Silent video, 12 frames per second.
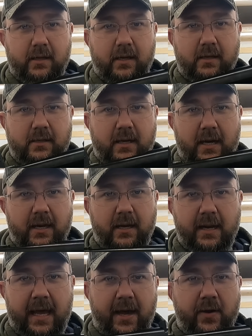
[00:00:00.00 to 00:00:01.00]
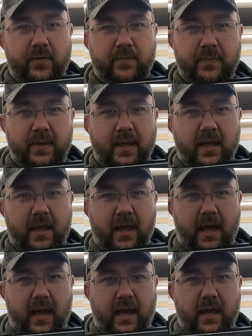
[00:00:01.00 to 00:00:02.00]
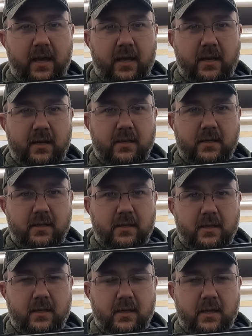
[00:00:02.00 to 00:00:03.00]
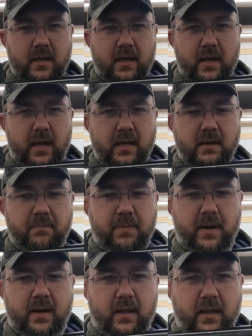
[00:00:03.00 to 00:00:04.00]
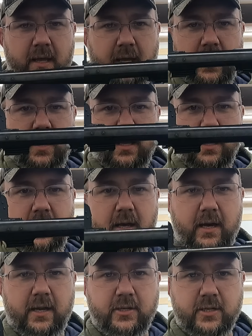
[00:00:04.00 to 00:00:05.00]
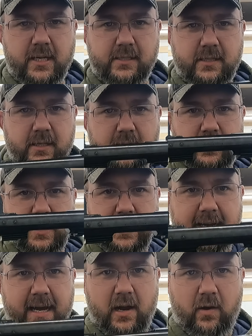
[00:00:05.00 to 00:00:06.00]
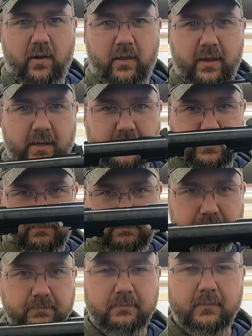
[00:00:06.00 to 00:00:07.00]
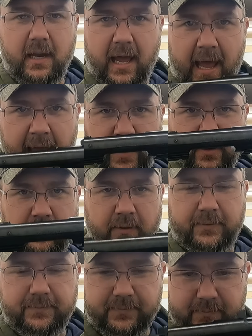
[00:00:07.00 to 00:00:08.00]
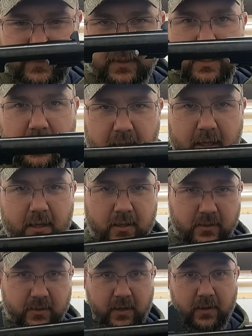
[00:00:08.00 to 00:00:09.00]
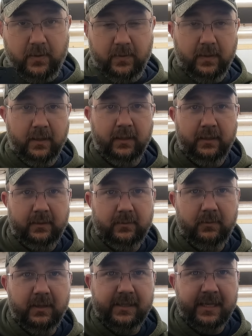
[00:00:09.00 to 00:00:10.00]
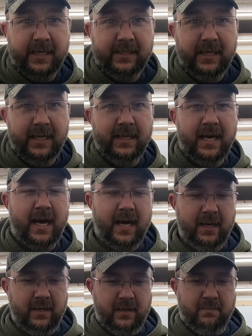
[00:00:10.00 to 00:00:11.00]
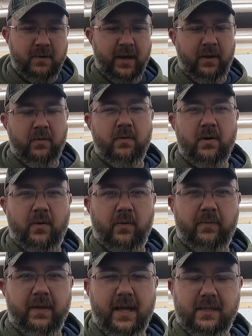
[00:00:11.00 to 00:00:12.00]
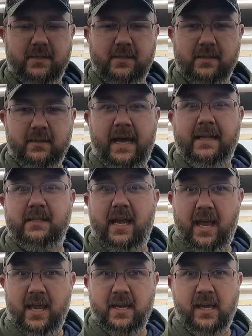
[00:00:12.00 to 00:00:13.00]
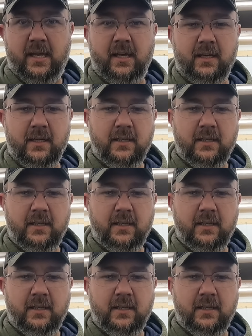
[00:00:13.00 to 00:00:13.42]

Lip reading: and tightened down, and independently adjusted to take out this angle. So once I seen that, I'm like, whoa, that's handy.